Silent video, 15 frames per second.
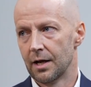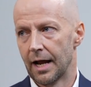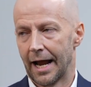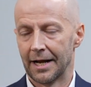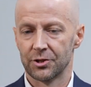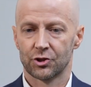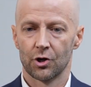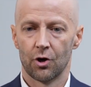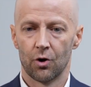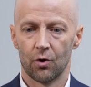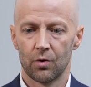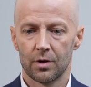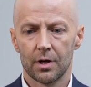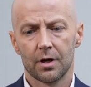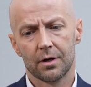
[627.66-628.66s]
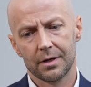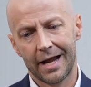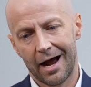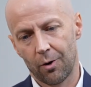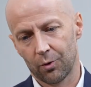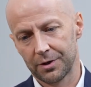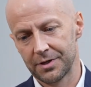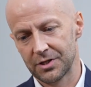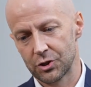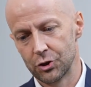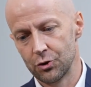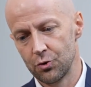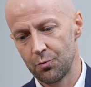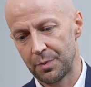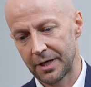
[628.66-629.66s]
And so now we're in this
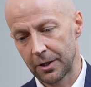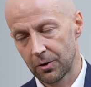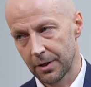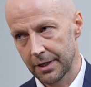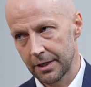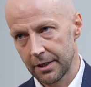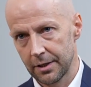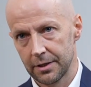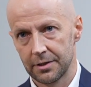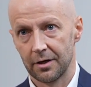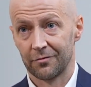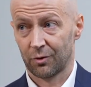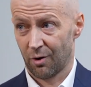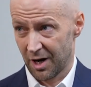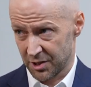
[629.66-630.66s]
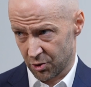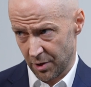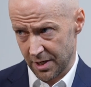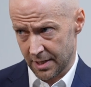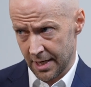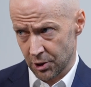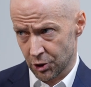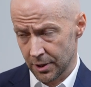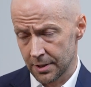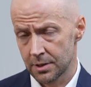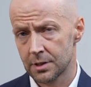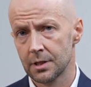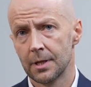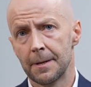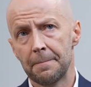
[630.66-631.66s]
new period of cross-strait
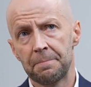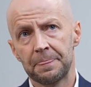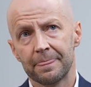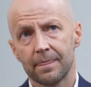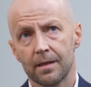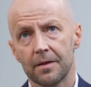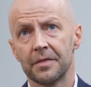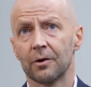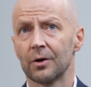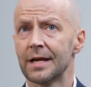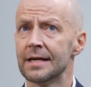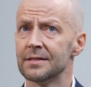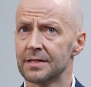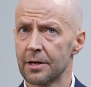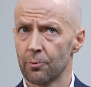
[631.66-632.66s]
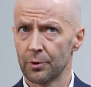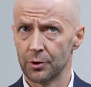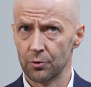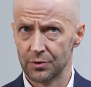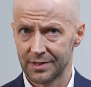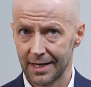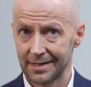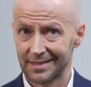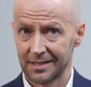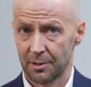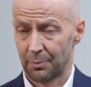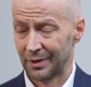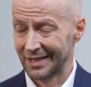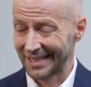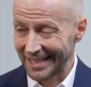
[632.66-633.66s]
tensions. There is a renewed sense at the
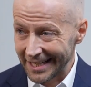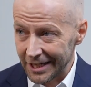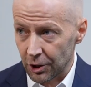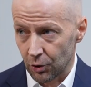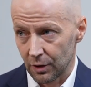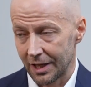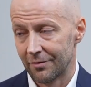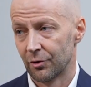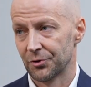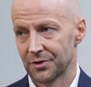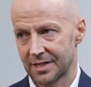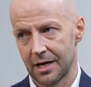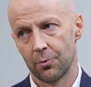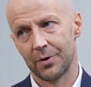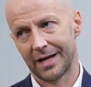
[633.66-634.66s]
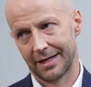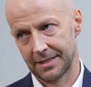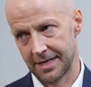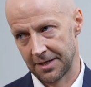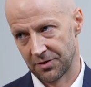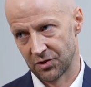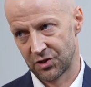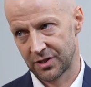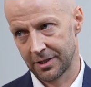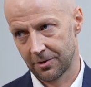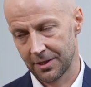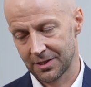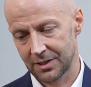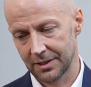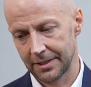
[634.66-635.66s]
political level to say we got to take this
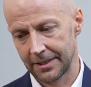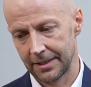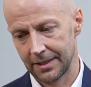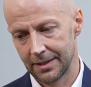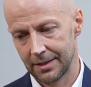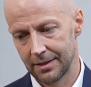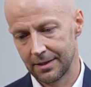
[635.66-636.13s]
seriously.